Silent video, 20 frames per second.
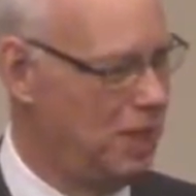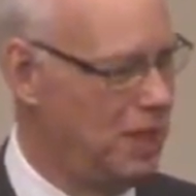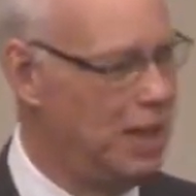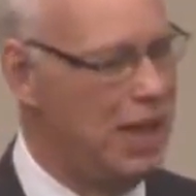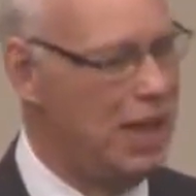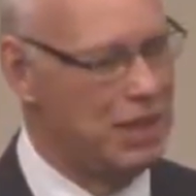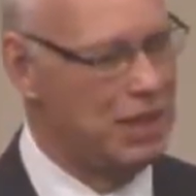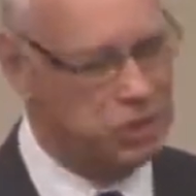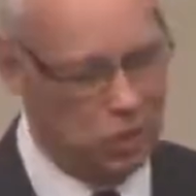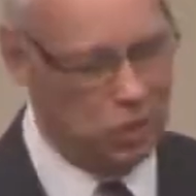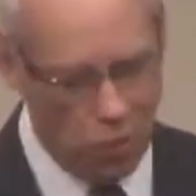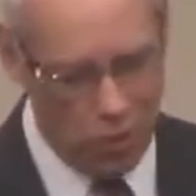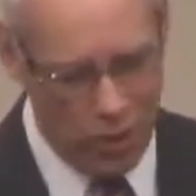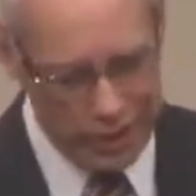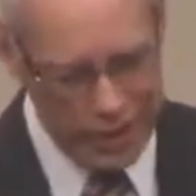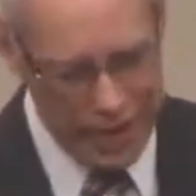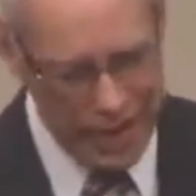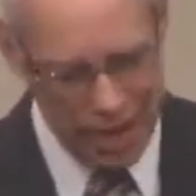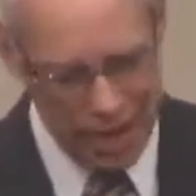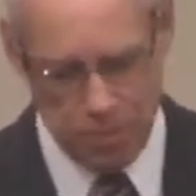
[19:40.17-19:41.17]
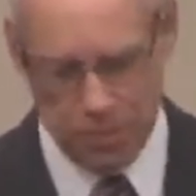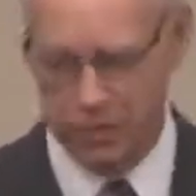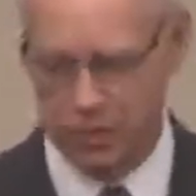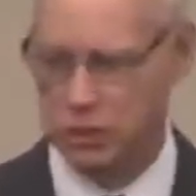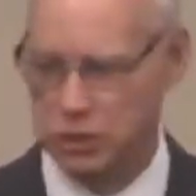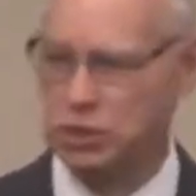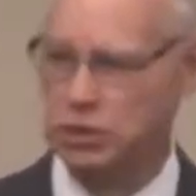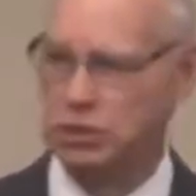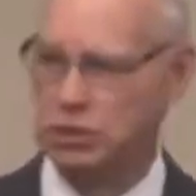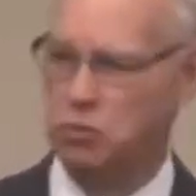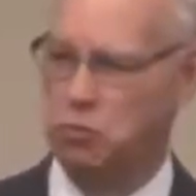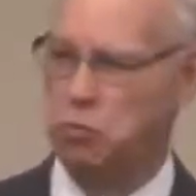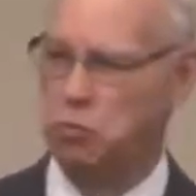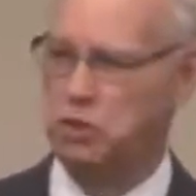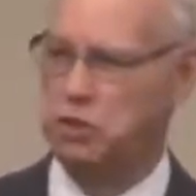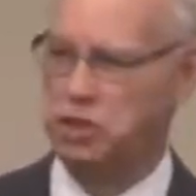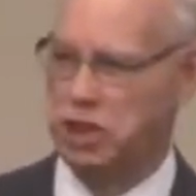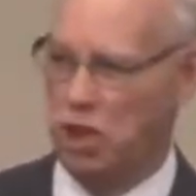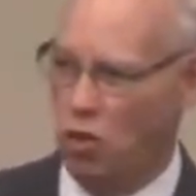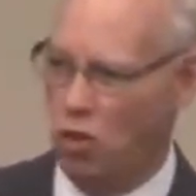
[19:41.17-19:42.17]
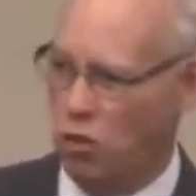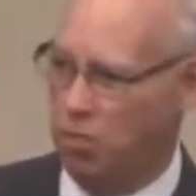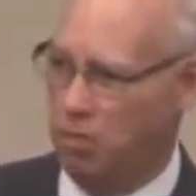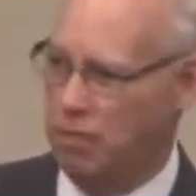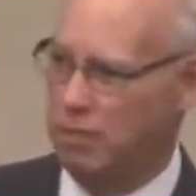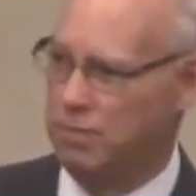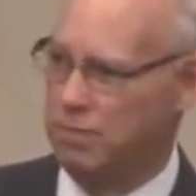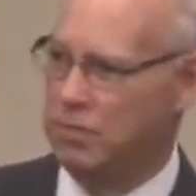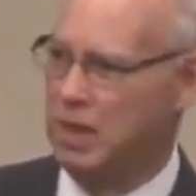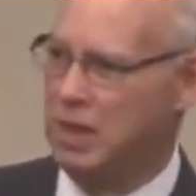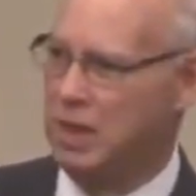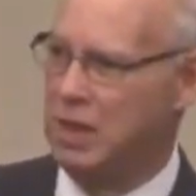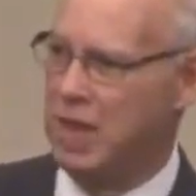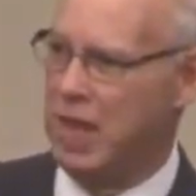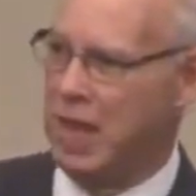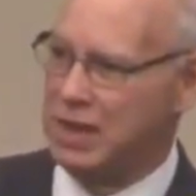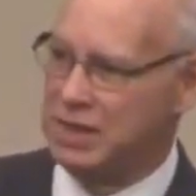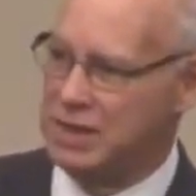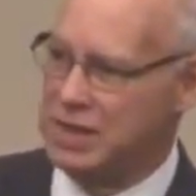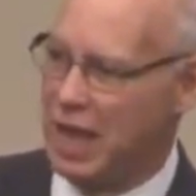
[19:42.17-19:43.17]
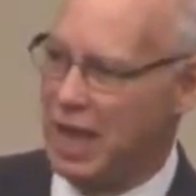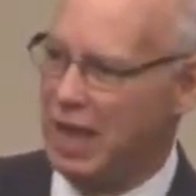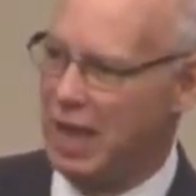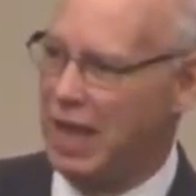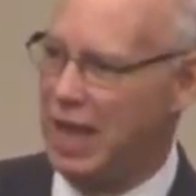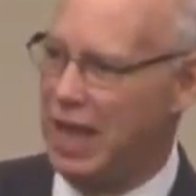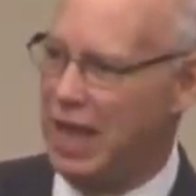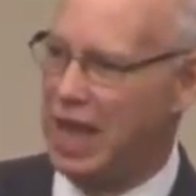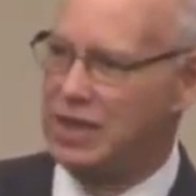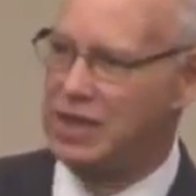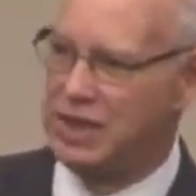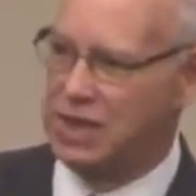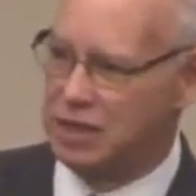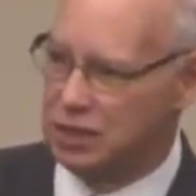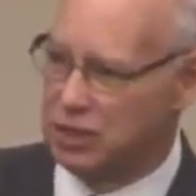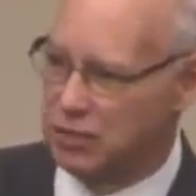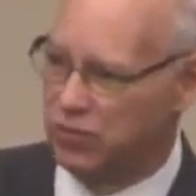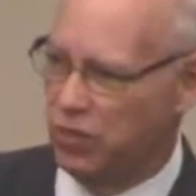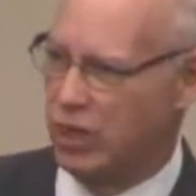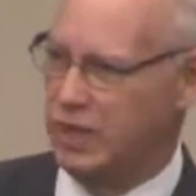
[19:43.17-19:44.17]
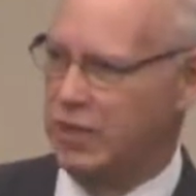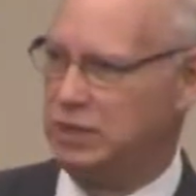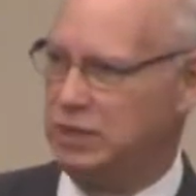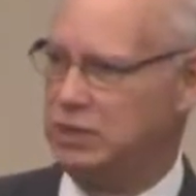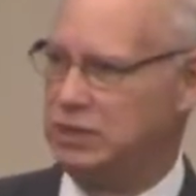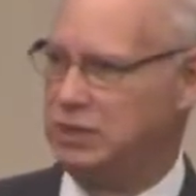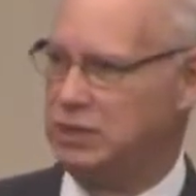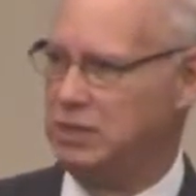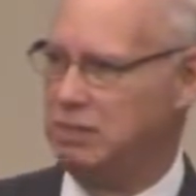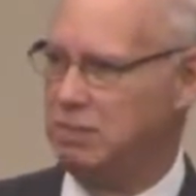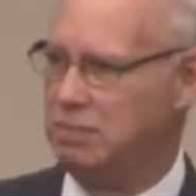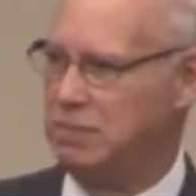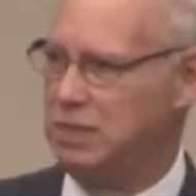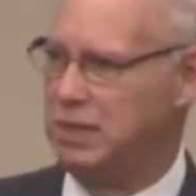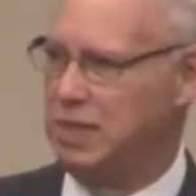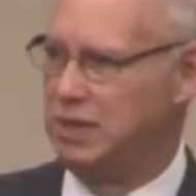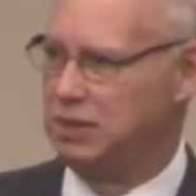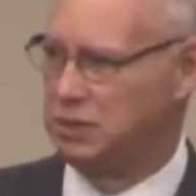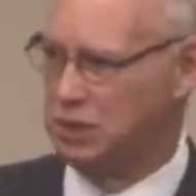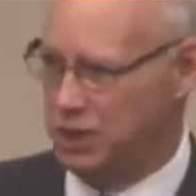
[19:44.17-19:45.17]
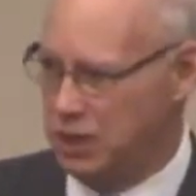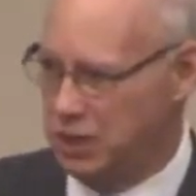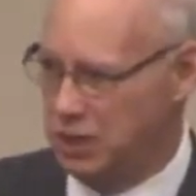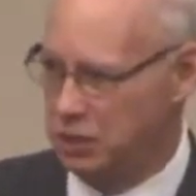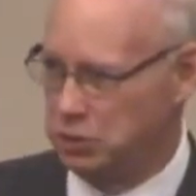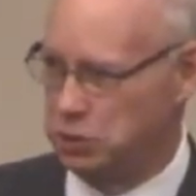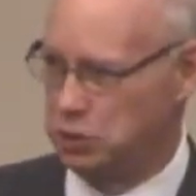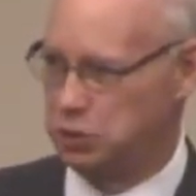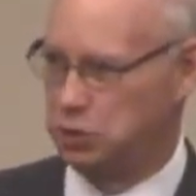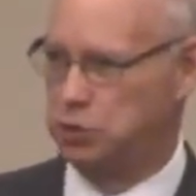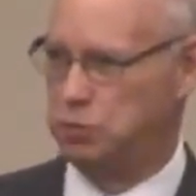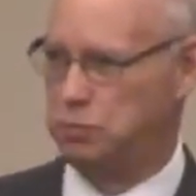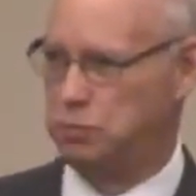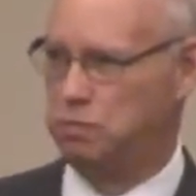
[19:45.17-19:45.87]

So what happens with Job and his friends is this.